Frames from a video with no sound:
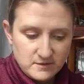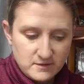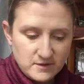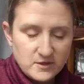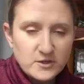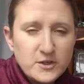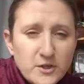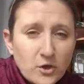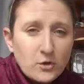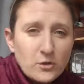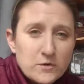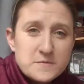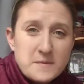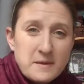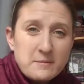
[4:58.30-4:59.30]
oh, you know,
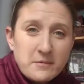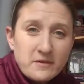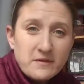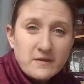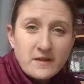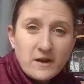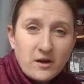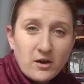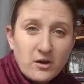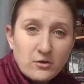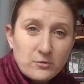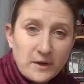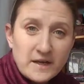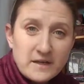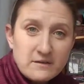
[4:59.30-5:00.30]
those people that are all
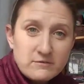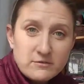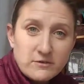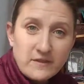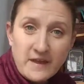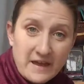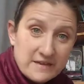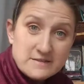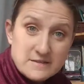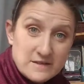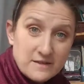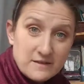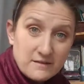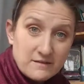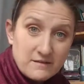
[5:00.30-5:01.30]
ready for the end
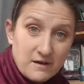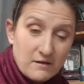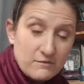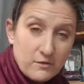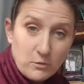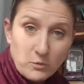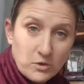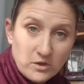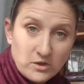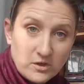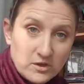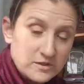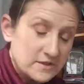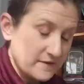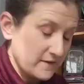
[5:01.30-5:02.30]
of the
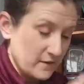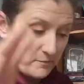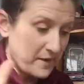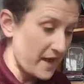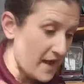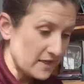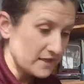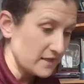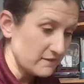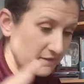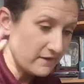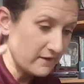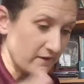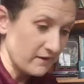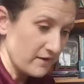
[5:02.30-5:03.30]
world and they're packing
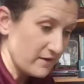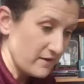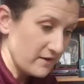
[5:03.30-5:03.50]
their